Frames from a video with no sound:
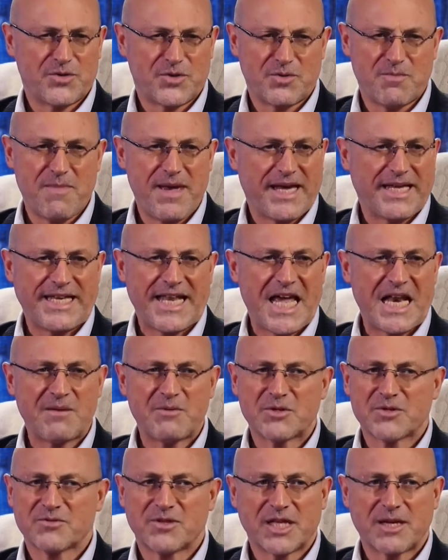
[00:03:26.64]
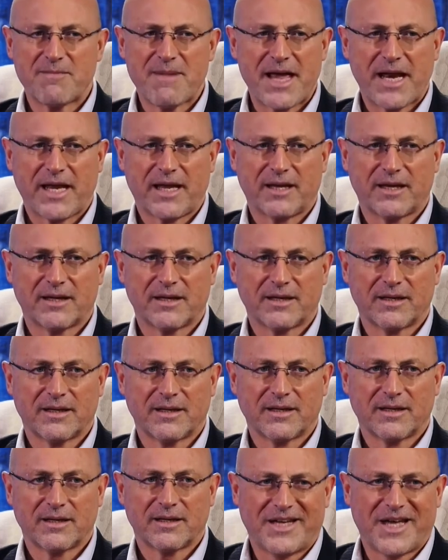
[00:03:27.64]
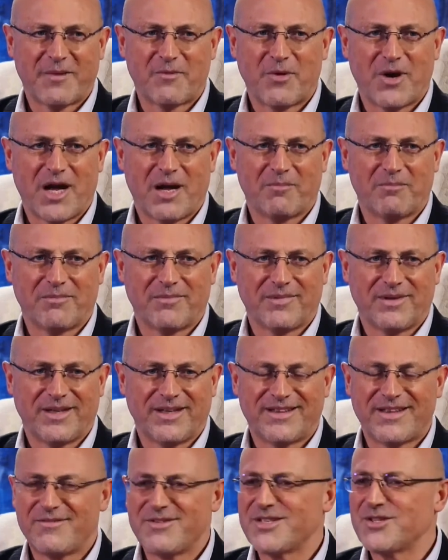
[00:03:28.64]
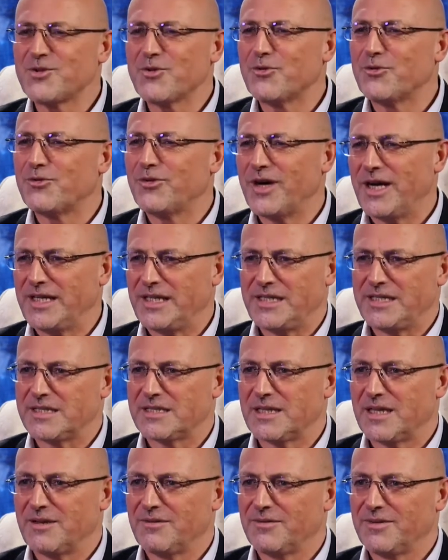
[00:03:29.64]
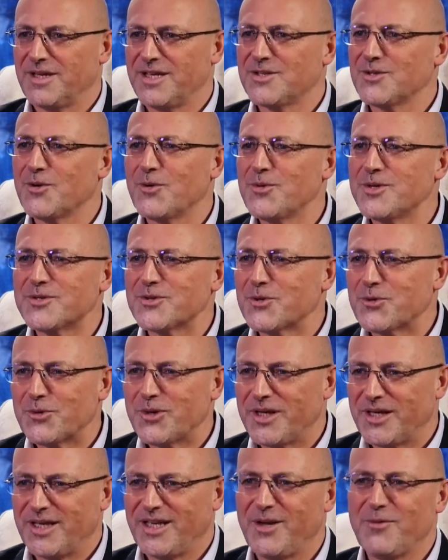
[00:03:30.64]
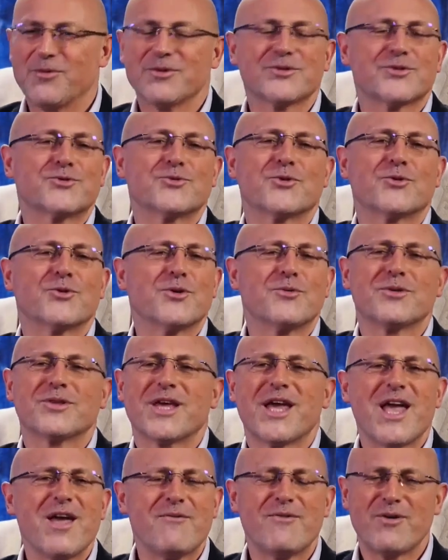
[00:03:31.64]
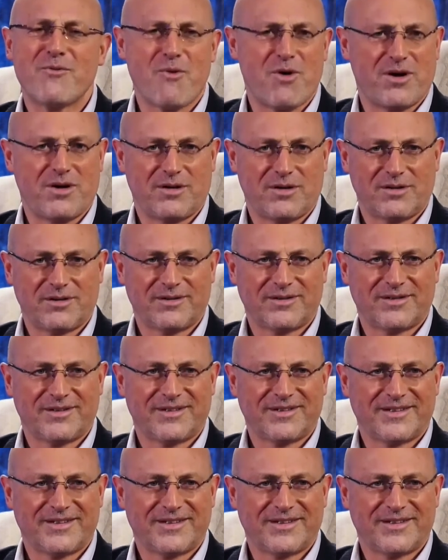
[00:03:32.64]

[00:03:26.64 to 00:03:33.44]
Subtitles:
He was a magnanimous phlegmatic. Abraham, there is no fight in his life. He's always agree. He wants to agree with everyone.